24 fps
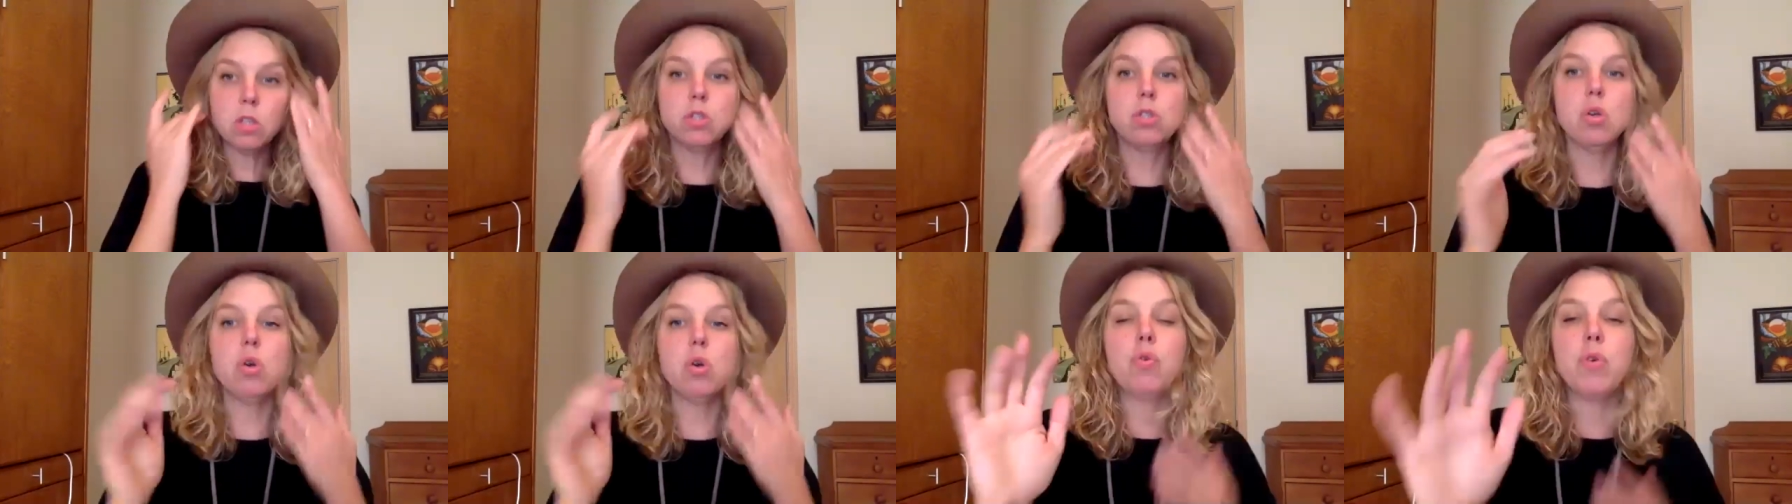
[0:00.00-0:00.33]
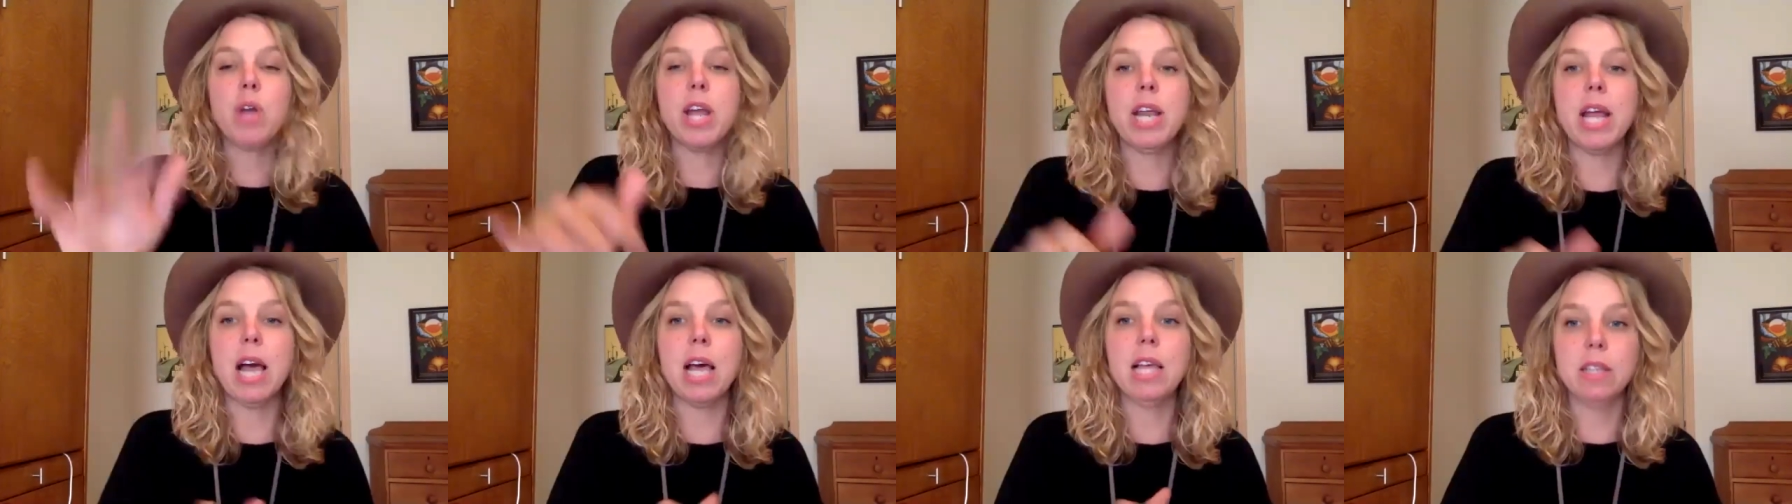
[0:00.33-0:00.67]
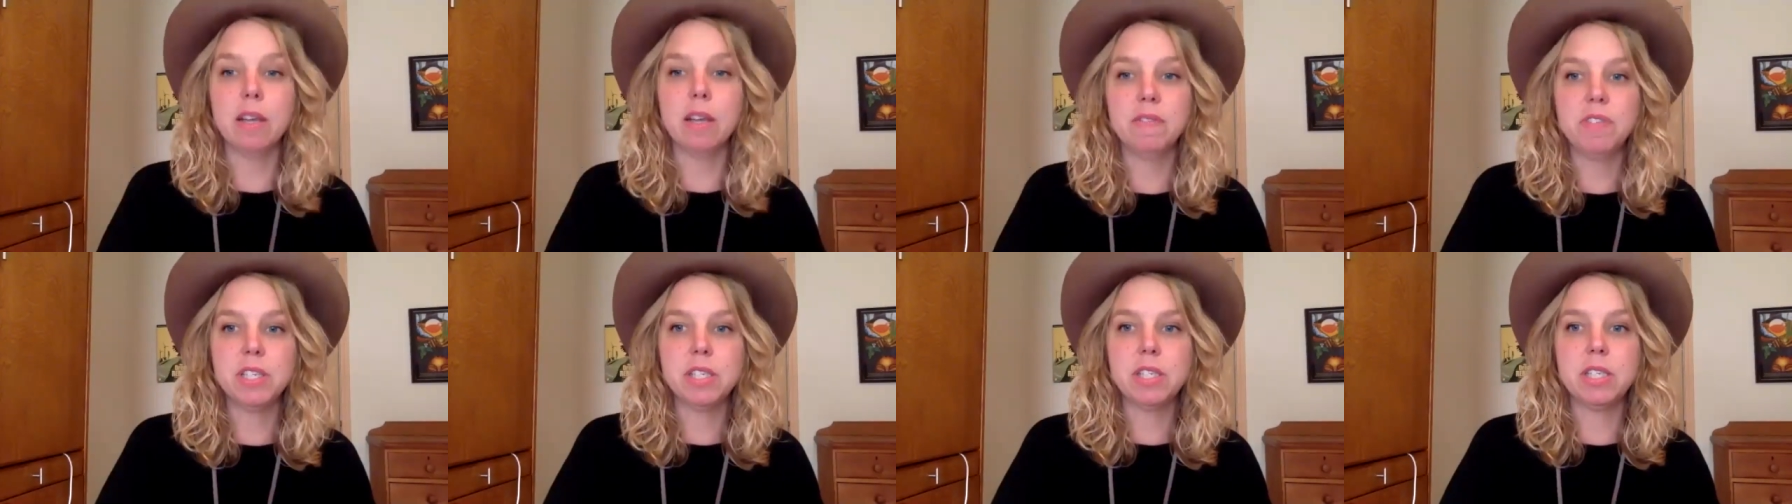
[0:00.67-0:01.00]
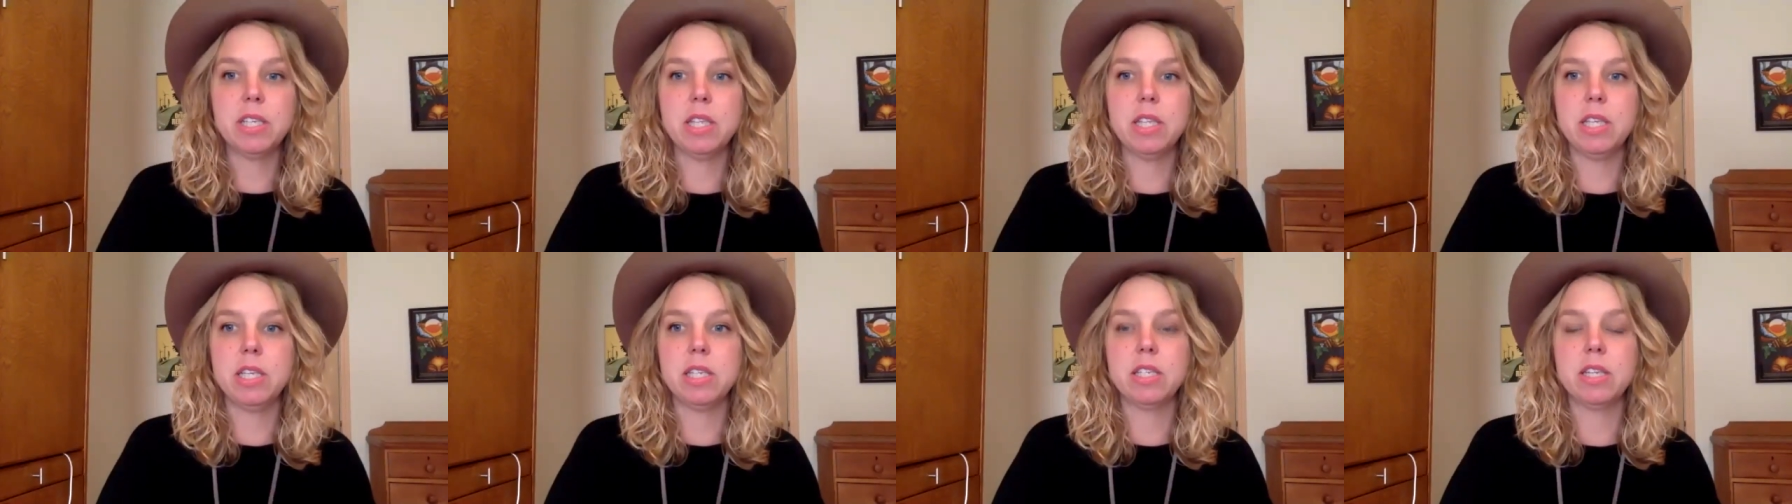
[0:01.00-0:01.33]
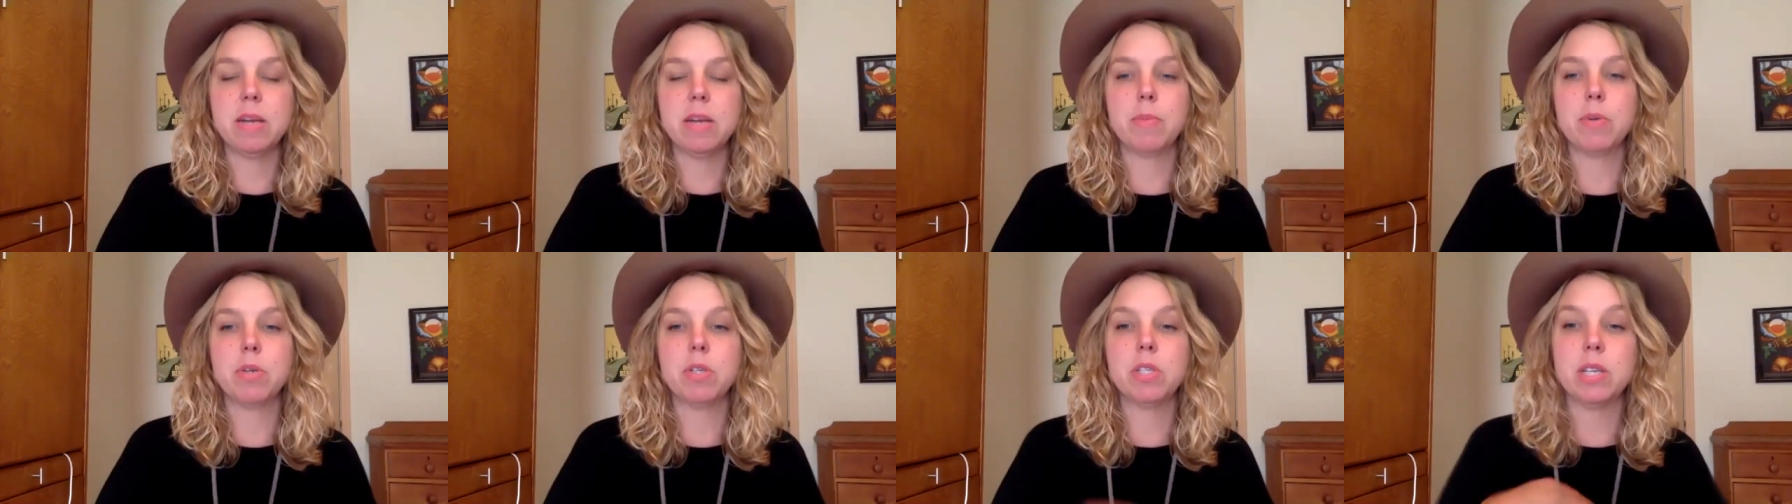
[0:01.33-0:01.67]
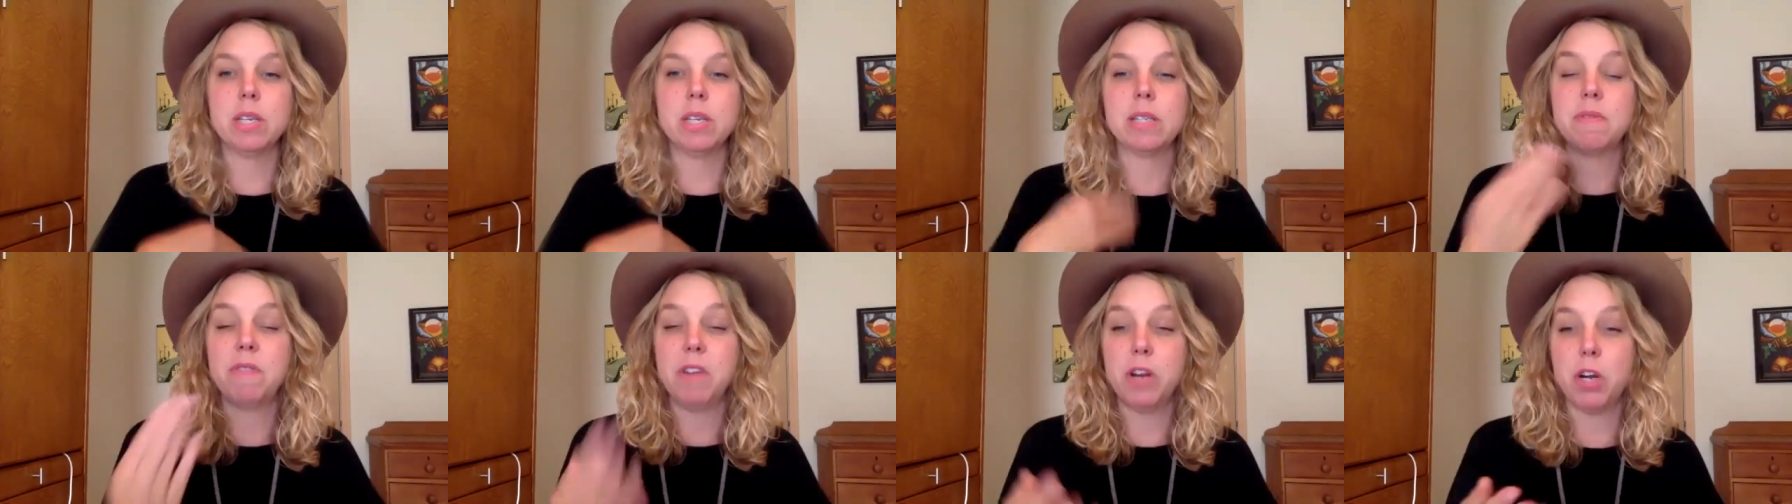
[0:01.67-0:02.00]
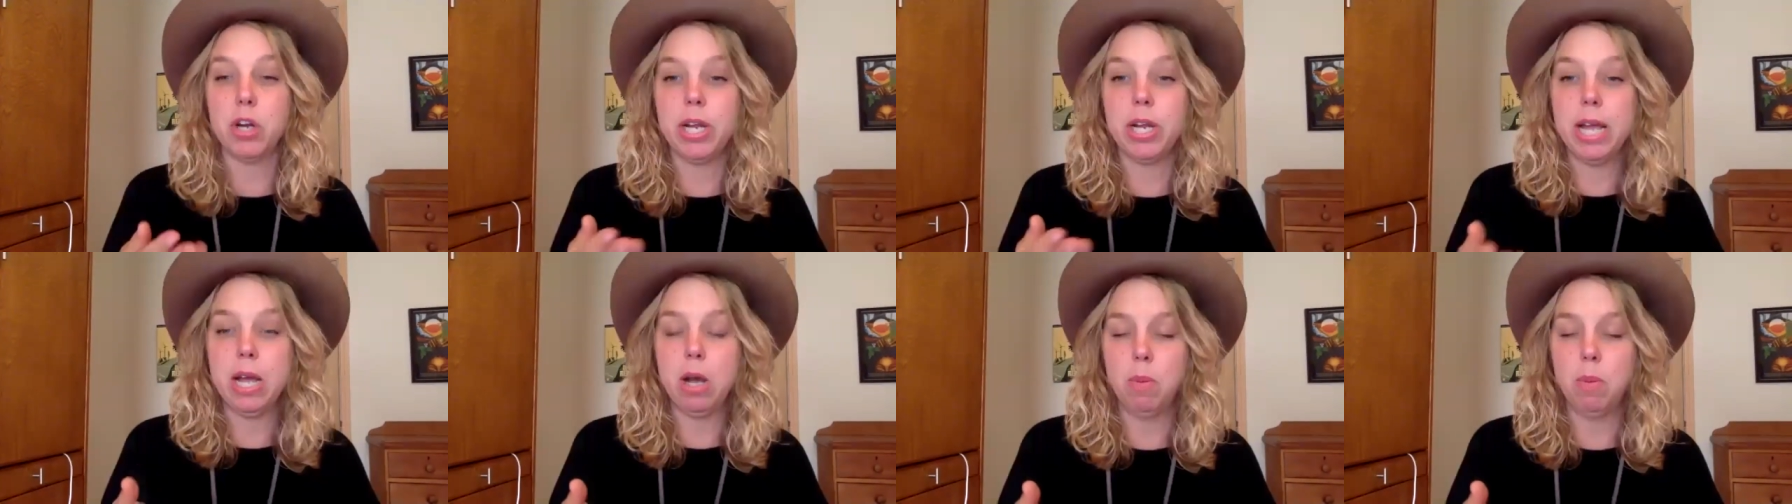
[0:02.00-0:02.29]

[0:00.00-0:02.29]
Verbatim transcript: so great. I love to see these numbers and it's very